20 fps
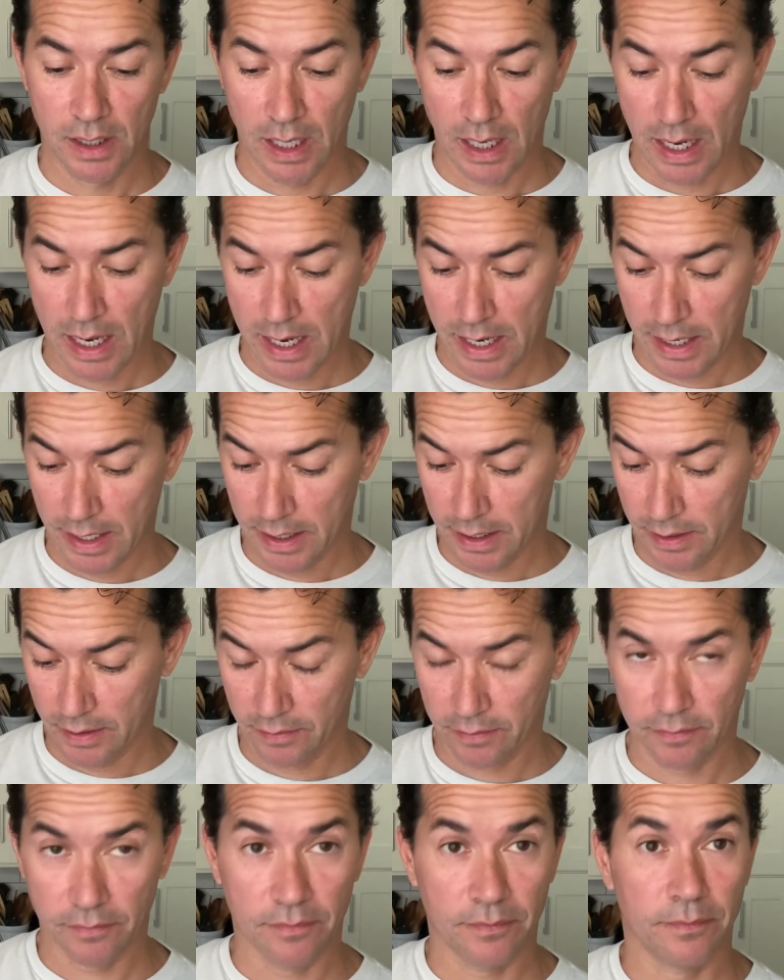I
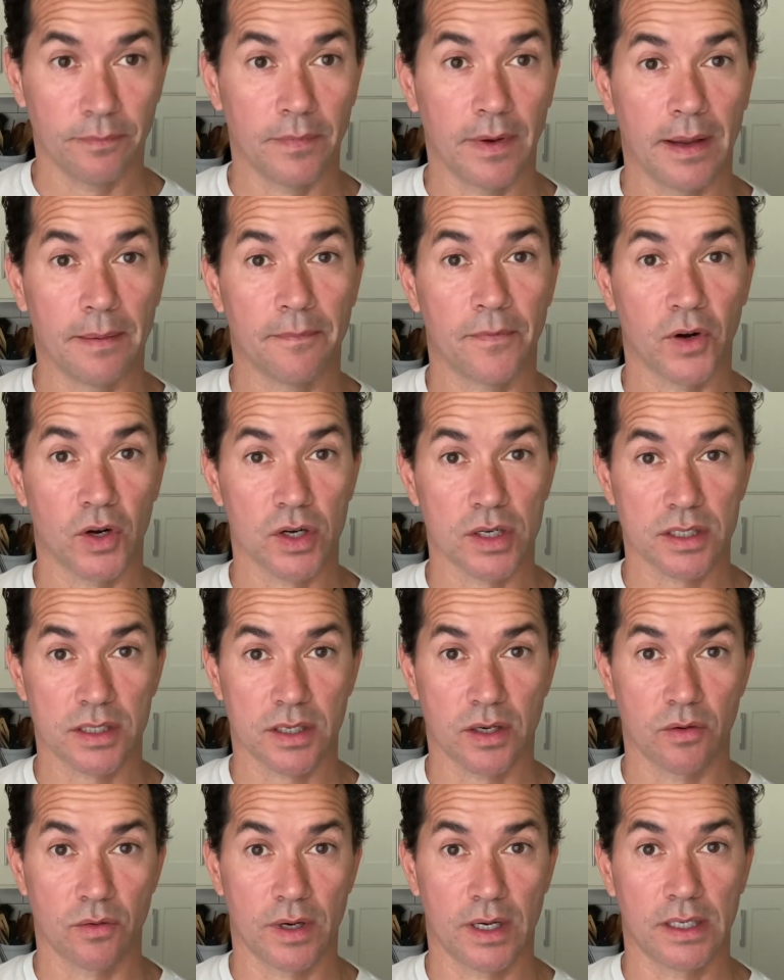am first
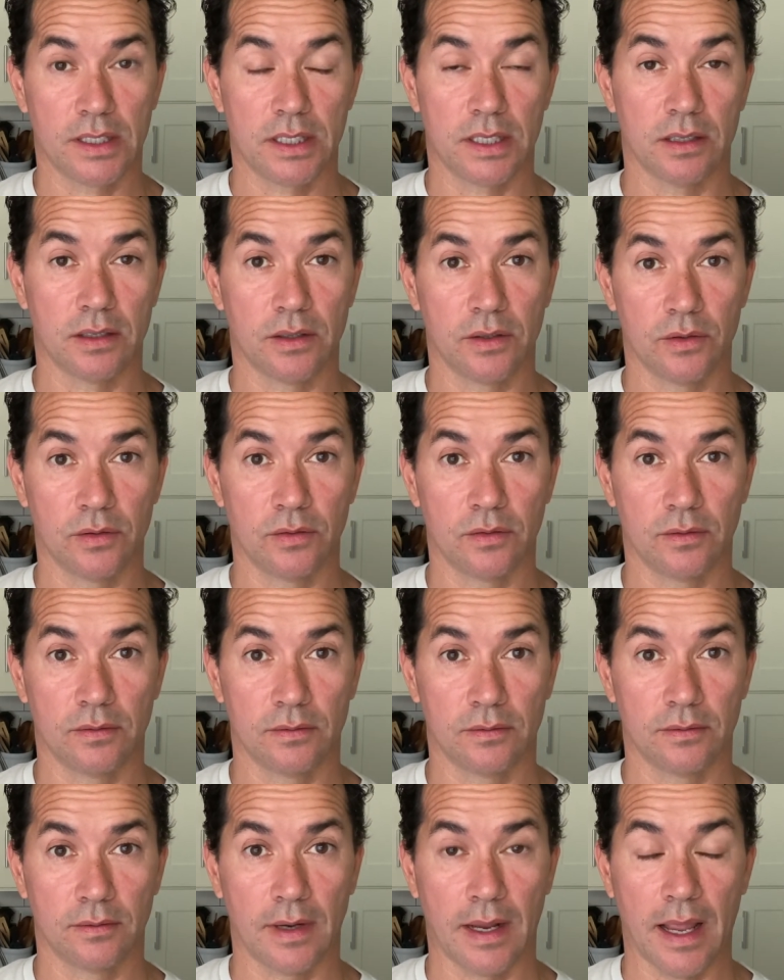going to
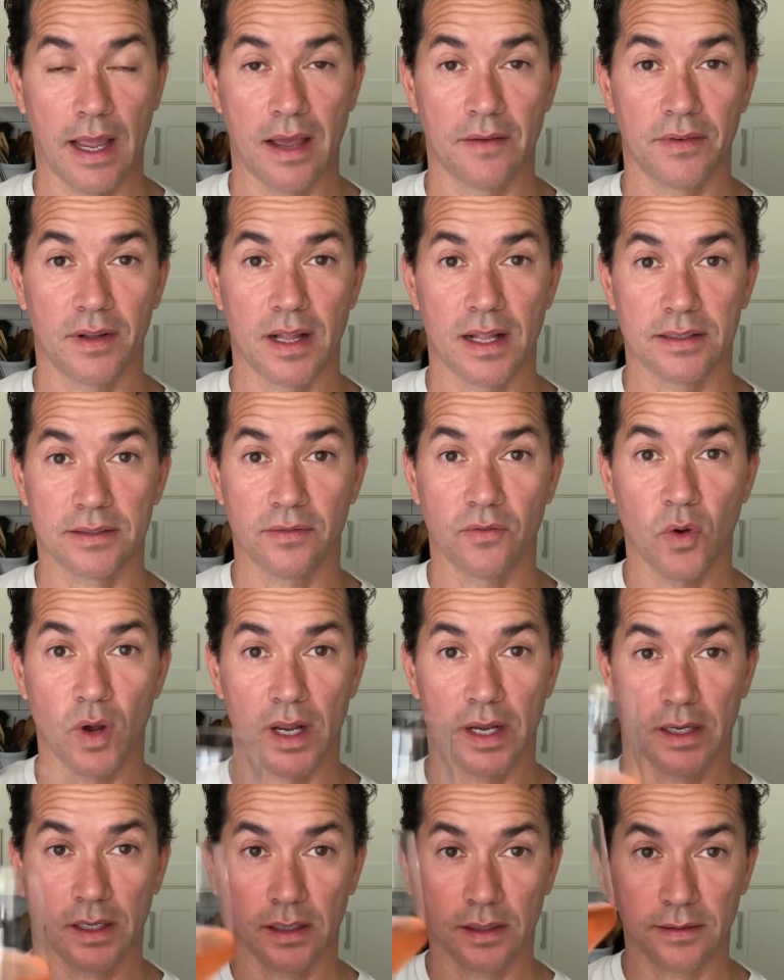have a glass of
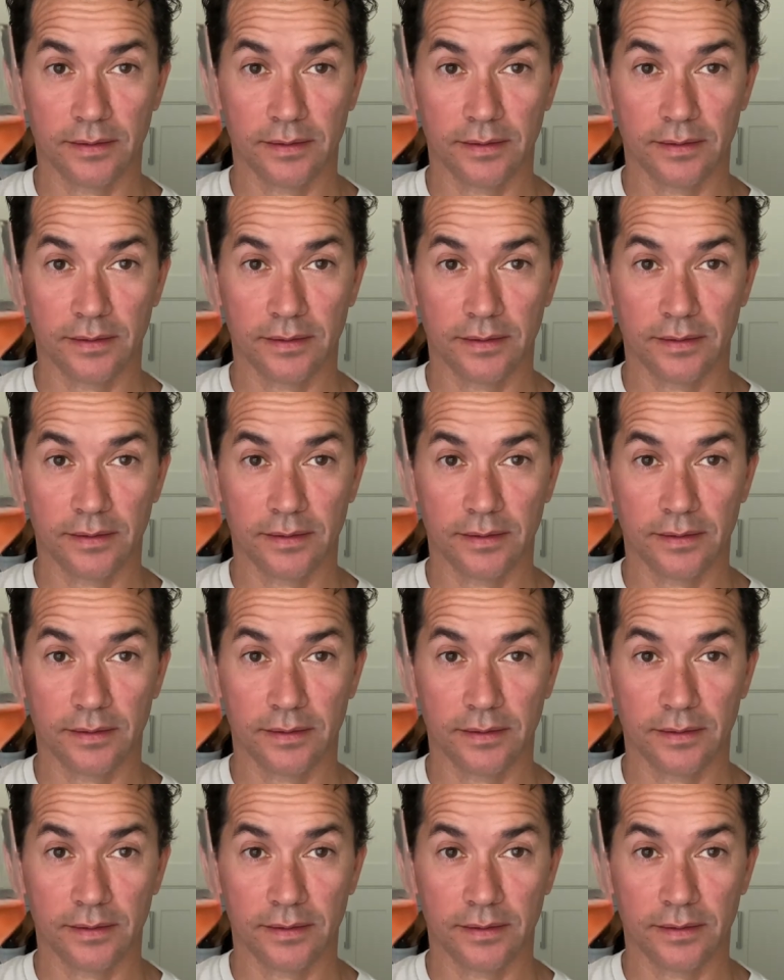wine.